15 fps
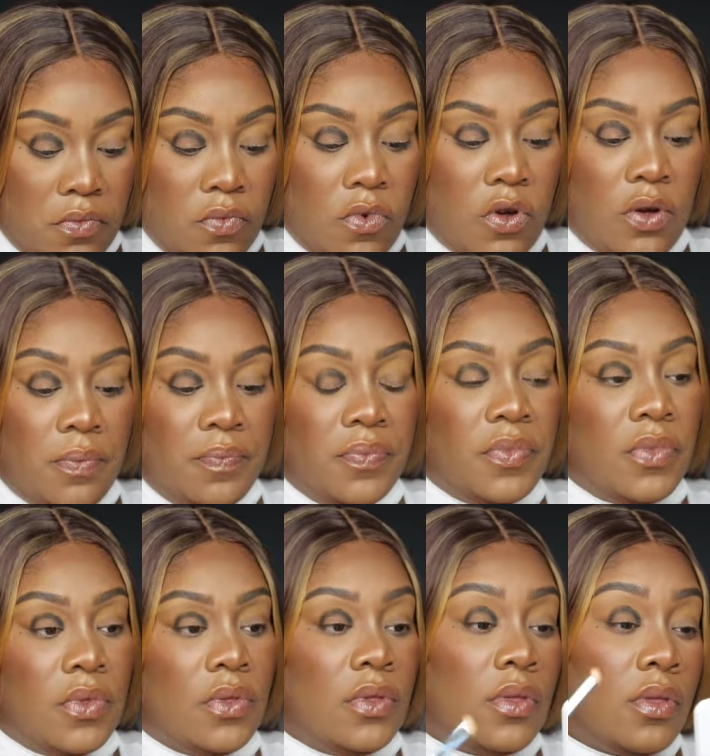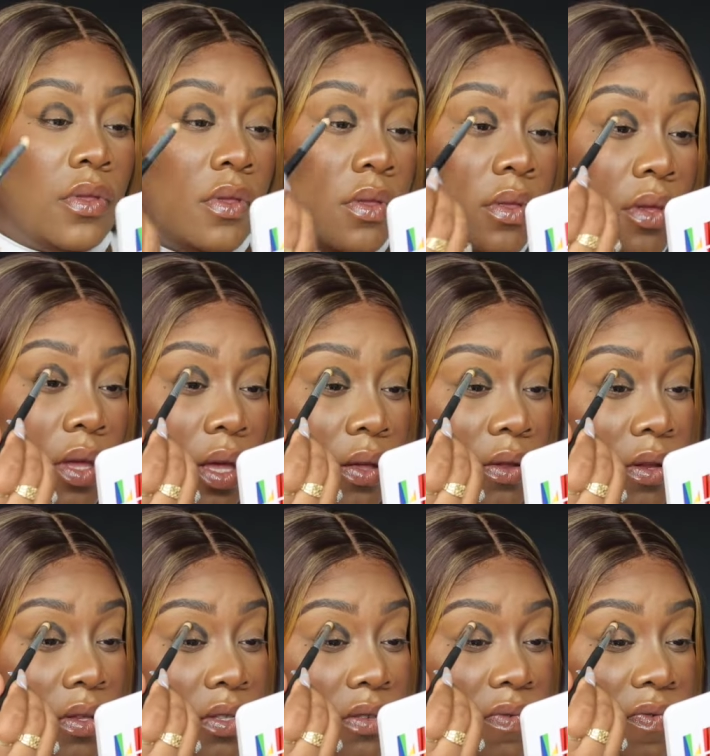Well,
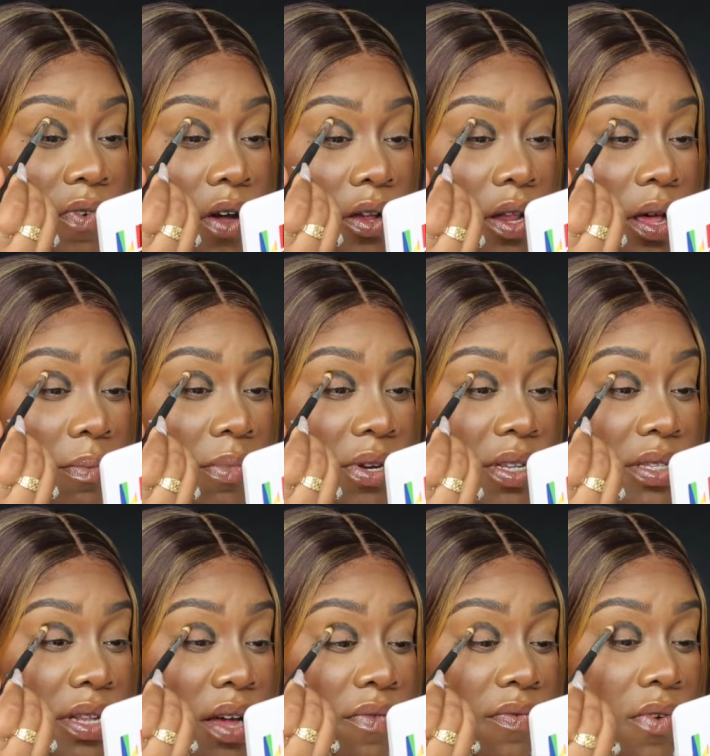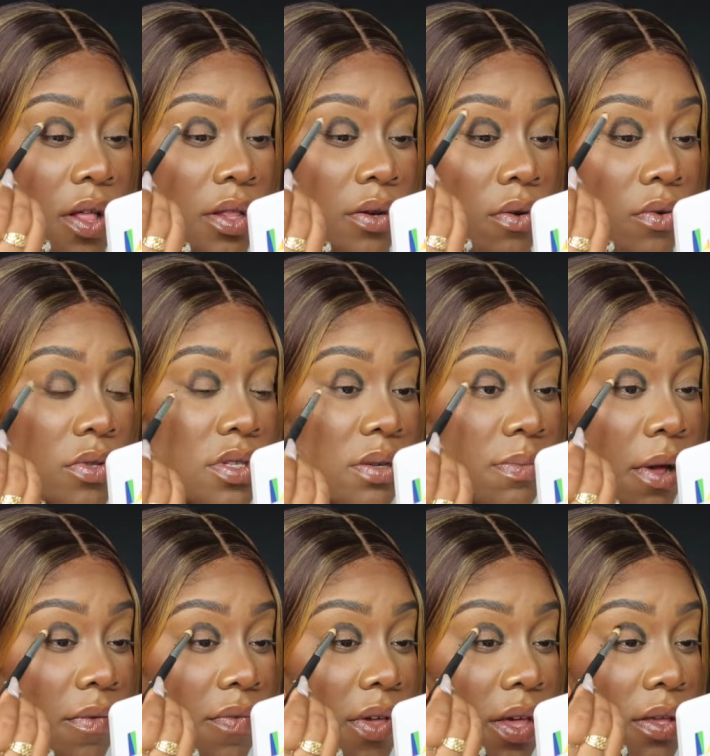it's fallout, but it's not falling onto
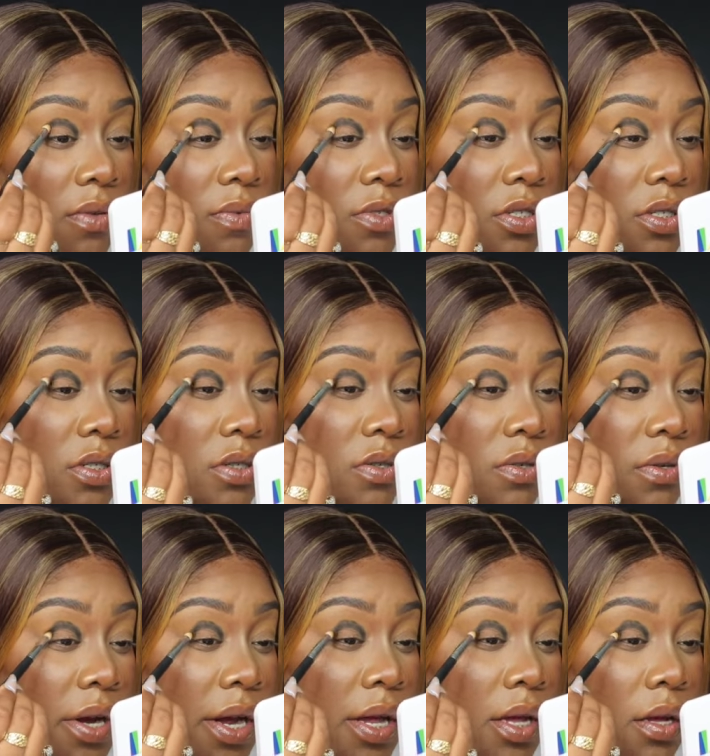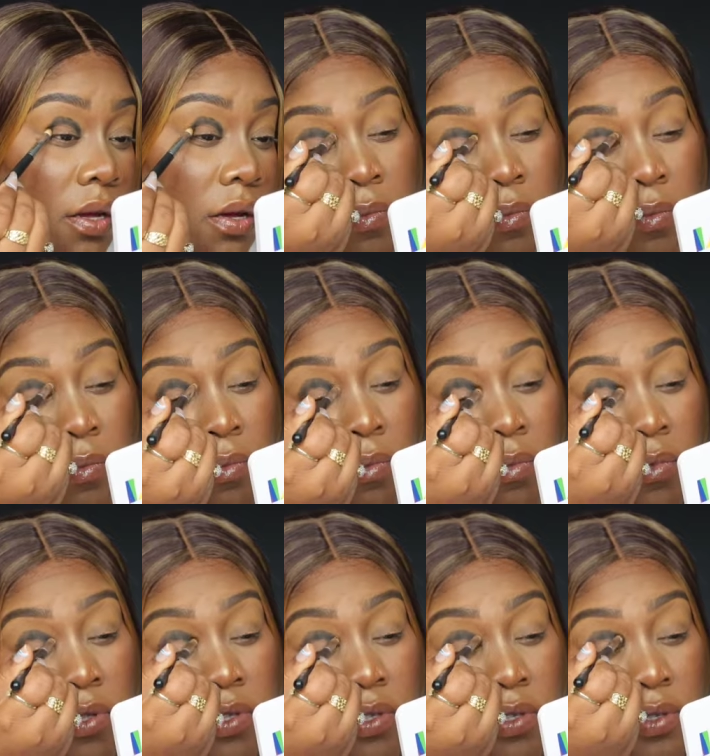my face, which is great.
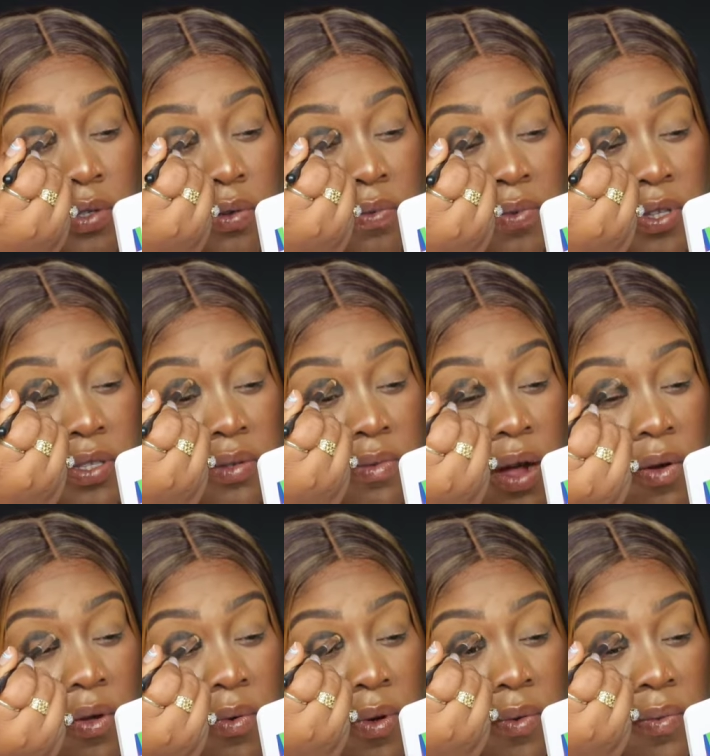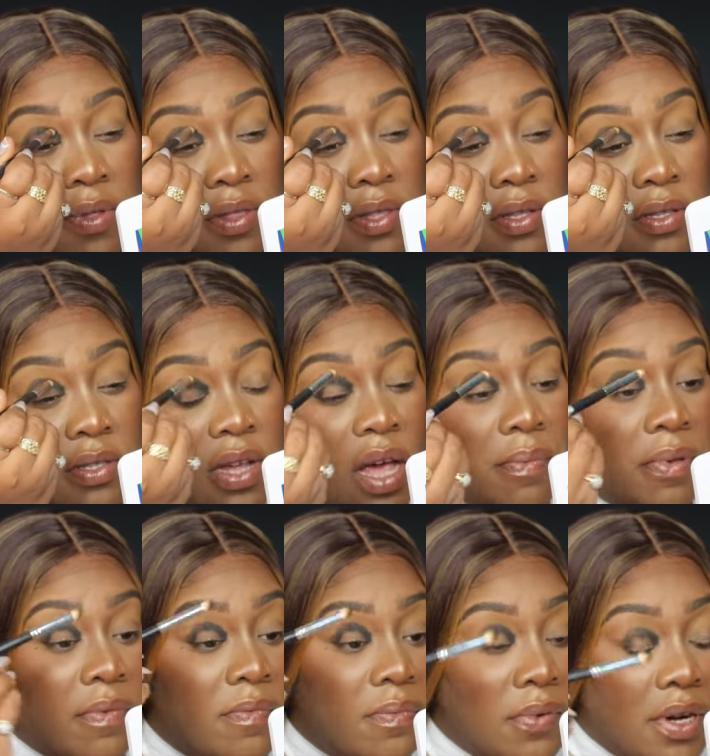This is the reason why we went with this type
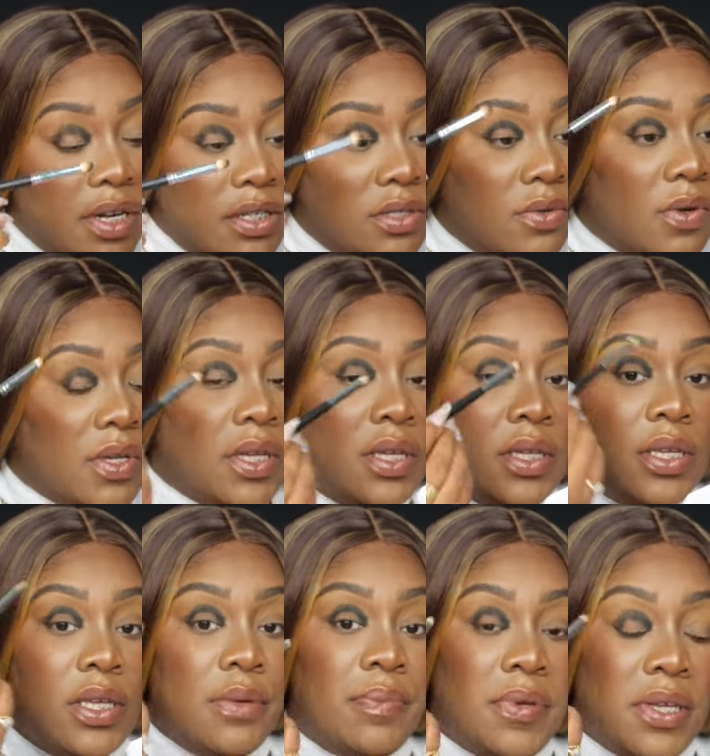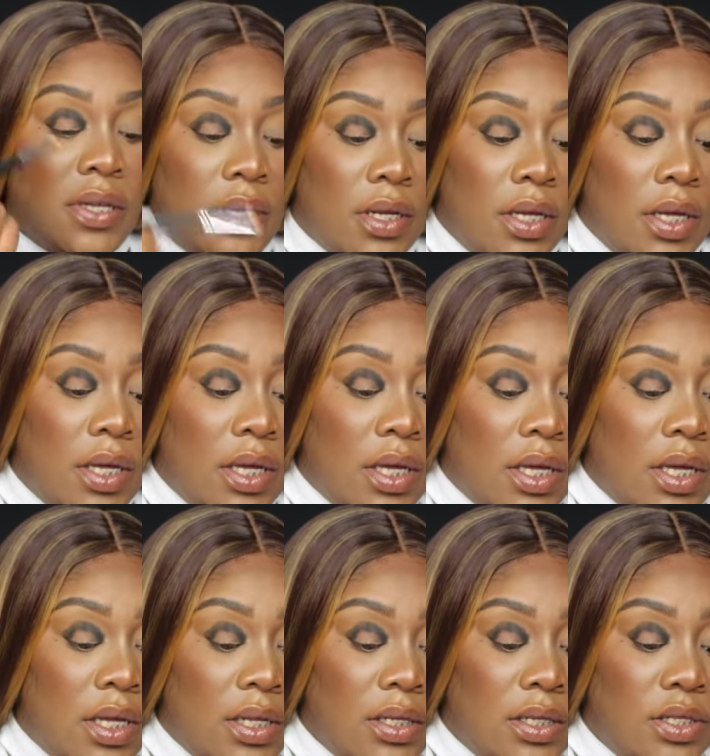of brush, so it can keep it
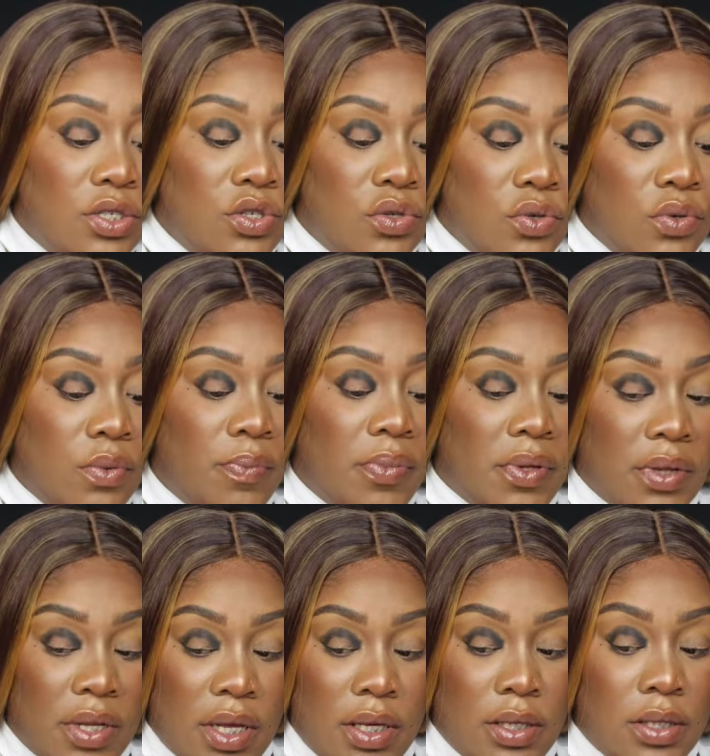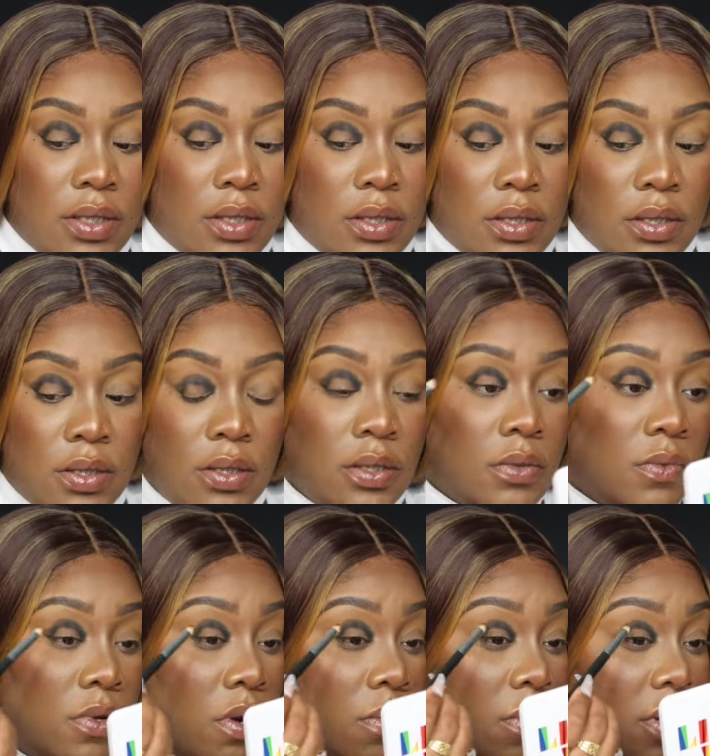into place.
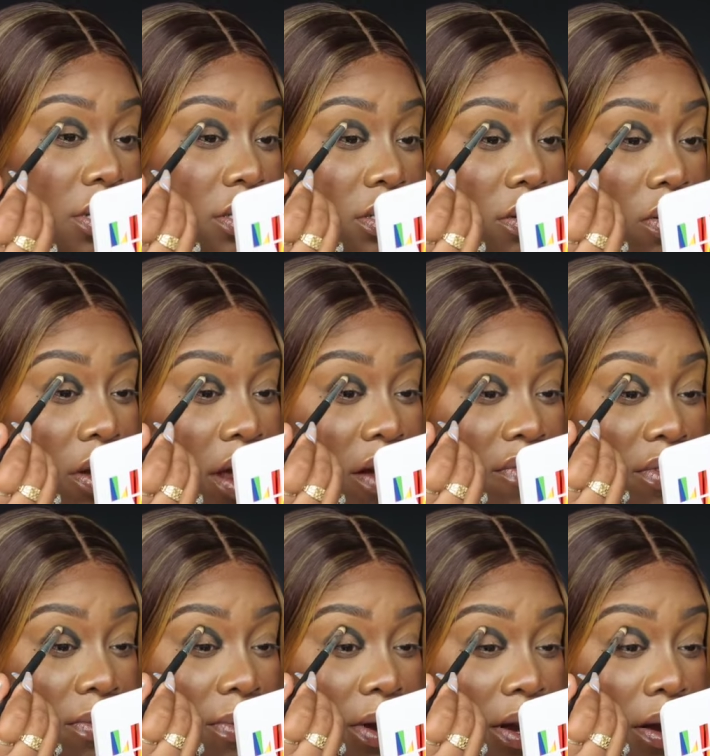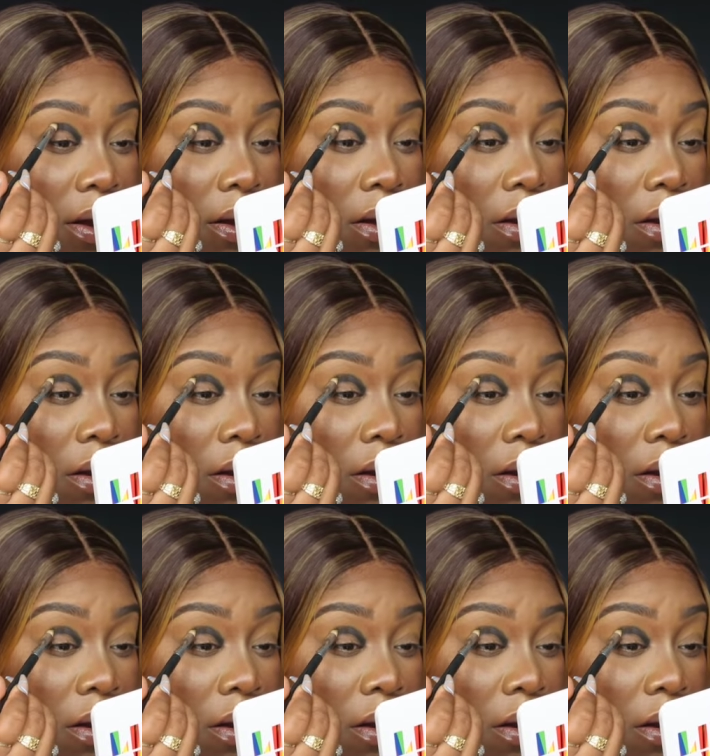We don't want it to go everywhere.